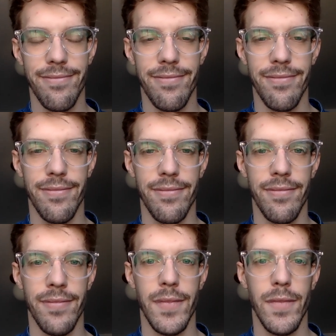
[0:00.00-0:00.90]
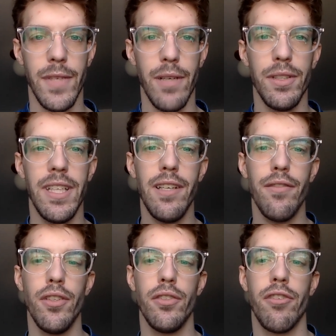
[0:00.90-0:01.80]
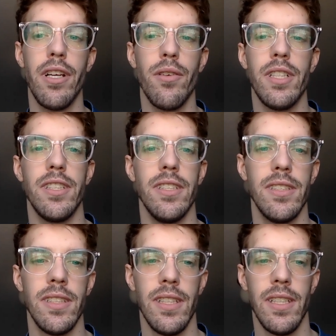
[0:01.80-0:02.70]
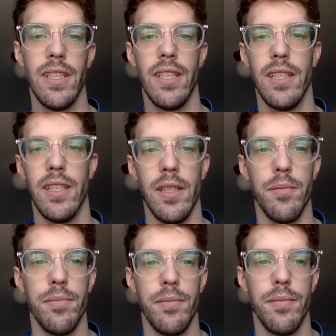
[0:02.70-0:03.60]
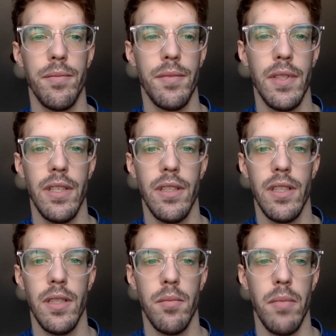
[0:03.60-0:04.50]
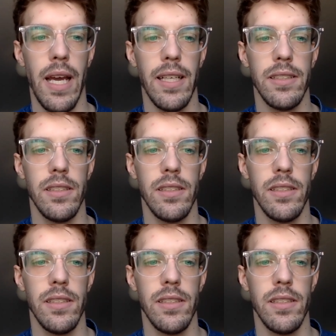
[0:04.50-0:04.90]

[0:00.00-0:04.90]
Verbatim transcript: Okay, well, thank you for those great questions. Um, Max.